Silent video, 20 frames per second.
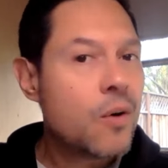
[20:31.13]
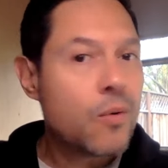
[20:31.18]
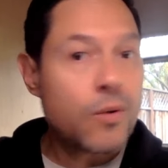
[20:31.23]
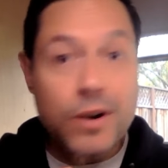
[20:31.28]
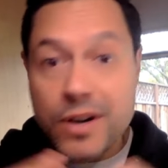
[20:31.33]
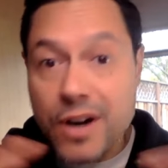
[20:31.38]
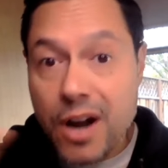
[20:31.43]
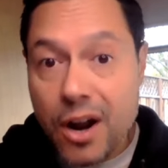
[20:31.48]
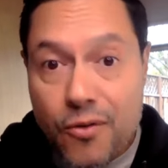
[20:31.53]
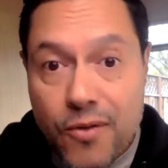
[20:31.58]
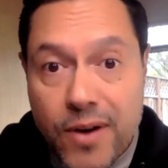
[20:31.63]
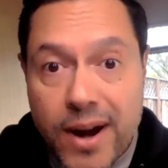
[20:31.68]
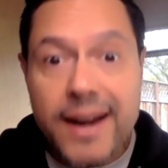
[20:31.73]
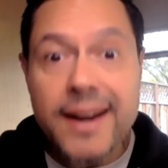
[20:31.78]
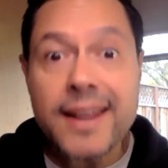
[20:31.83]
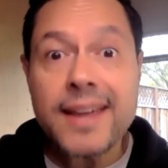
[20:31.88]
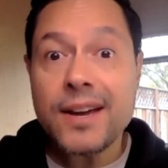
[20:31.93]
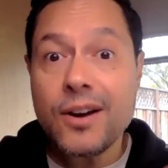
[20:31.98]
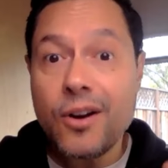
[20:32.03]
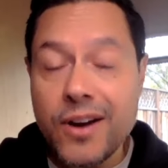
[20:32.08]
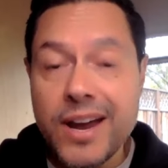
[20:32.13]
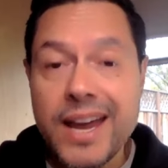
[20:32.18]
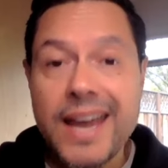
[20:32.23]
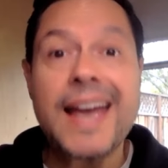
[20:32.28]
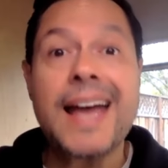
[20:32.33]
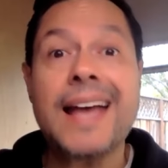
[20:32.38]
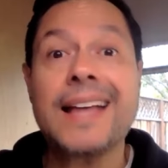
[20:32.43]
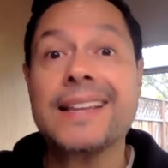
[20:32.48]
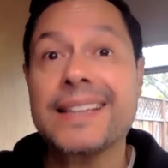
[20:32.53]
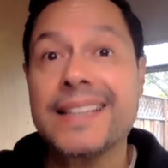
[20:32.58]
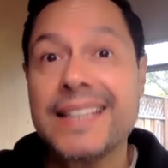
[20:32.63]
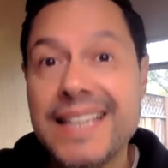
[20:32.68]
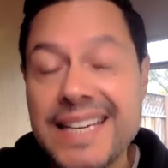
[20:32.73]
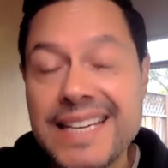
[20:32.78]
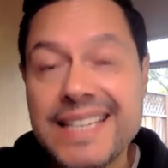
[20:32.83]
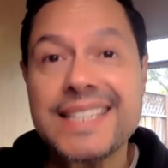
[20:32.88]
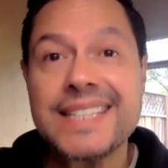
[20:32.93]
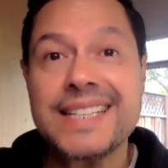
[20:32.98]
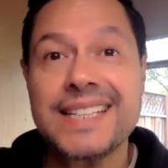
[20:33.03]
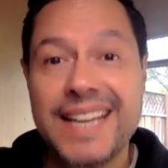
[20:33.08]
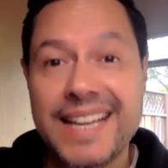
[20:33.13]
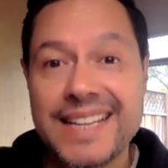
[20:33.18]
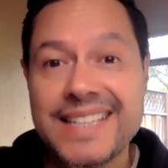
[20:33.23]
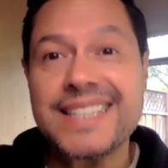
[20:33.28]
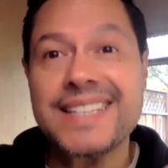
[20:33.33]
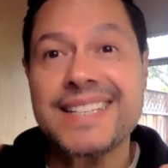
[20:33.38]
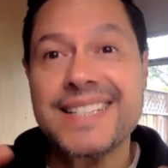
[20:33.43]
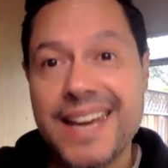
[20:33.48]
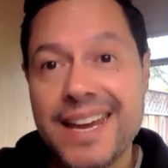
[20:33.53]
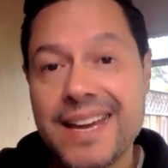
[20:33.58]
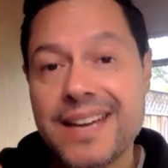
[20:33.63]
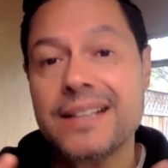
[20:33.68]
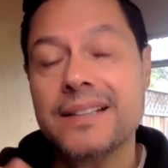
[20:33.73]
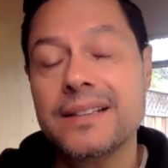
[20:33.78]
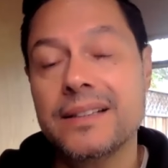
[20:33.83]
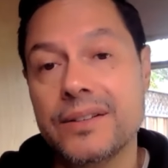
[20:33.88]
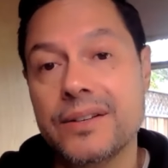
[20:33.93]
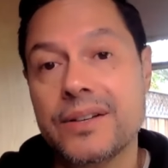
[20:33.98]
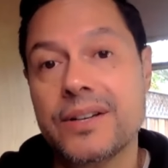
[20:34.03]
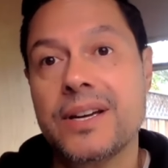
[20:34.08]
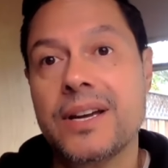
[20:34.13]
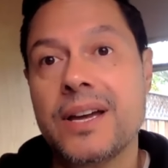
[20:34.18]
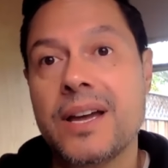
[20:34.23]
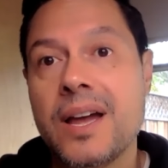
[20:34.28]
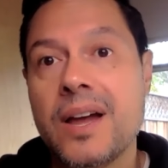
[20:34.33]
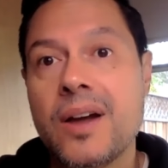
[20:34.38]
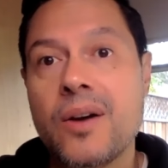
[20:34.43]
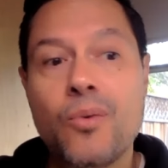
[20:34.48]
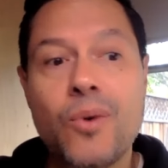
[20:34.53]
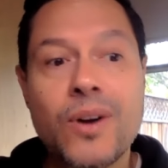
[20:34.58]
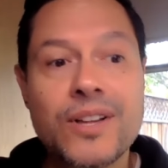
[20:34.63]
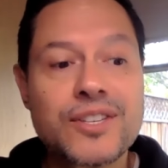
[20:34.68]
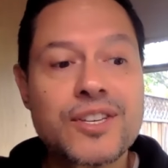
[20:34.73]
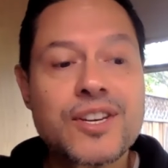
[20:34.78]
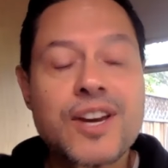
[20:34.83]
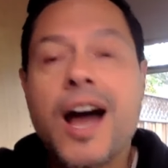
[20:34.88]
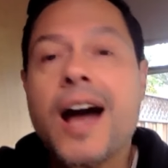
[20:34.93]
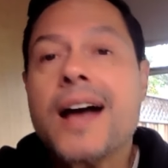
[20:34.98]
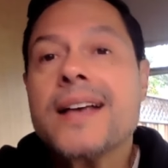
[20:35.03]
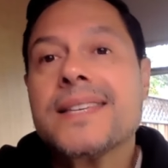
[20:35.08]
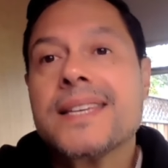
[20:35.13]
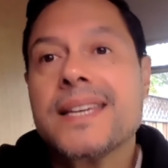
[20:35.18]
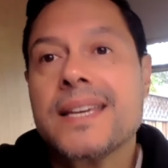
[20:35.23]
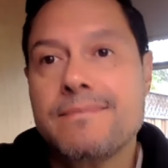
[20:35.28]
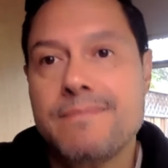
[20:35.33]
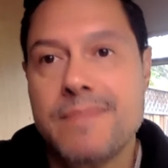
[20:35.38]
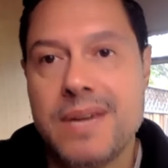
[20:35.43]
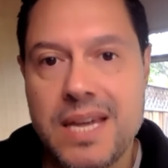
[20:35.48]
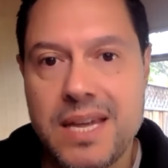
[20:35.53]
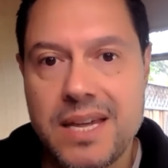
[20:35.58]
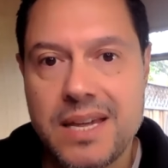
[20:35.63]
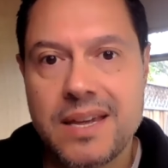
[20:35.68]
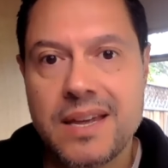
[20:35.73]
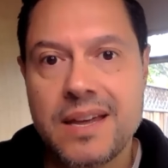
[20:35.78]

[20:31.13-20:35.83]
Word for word: We're not ready. Okay, at least let's take a look. What's causing me?